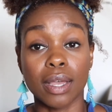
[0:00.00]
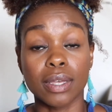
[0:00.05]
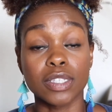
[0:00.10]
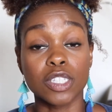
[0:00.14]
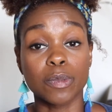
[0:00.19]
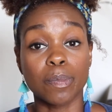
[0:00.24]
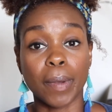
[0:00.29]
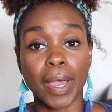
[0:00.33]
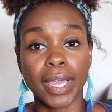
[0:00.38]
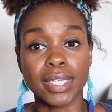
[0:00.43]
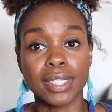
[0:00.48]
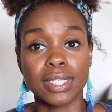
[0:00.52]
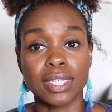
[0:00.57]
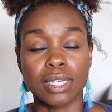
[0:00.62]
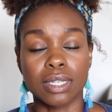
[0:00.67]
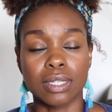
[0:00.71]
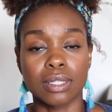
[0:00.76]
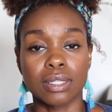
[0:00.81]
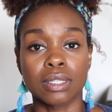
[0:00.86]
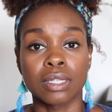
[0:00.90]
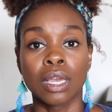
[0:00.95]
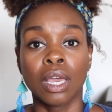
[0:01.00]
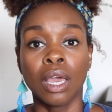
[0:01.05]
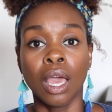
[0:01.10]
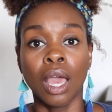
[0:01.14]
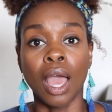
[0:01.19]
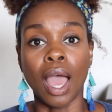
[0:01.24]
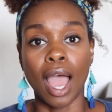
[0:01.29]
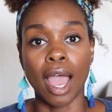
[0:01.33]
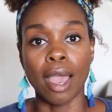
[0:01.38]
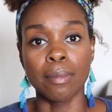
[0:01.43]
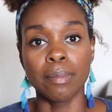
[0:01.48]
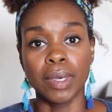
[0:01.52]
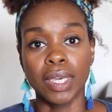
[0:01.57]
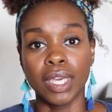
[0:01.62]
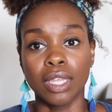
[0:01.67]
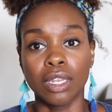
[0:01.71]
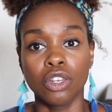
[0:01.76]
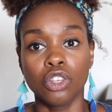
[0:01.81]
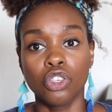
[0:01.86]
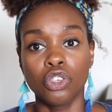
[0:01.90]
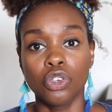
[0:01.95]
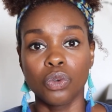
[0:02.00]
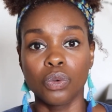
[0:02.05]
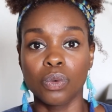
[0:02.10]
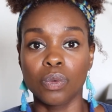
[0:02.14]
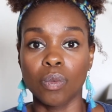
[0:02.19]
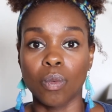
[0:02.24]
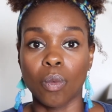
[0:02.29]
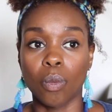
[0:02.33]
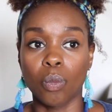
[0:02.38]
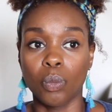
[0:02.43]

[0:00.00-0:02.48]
spices, I mean,